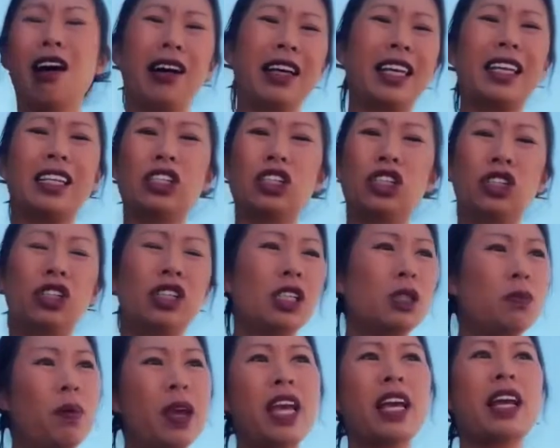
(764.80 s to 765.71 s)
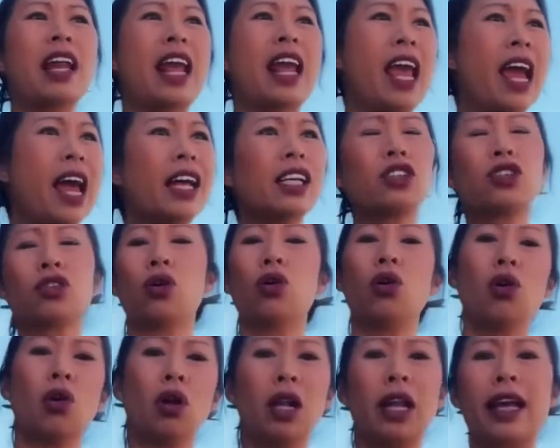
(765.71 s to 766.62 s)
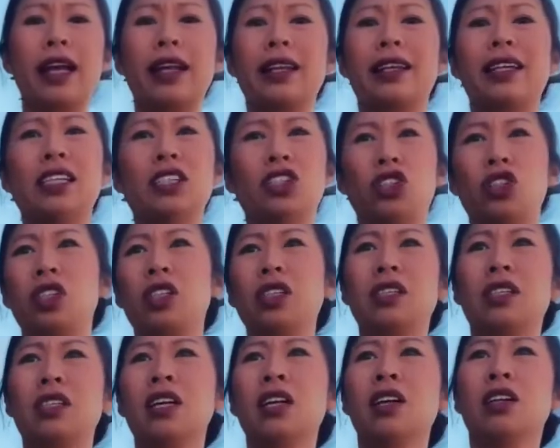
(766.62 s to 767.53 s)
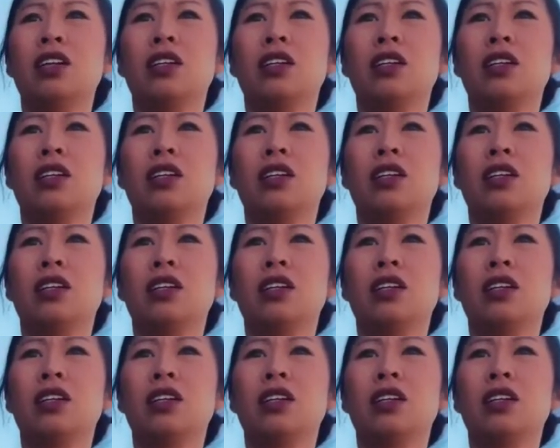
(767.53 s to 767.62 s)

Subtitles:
he's just being an asshole, and he's just,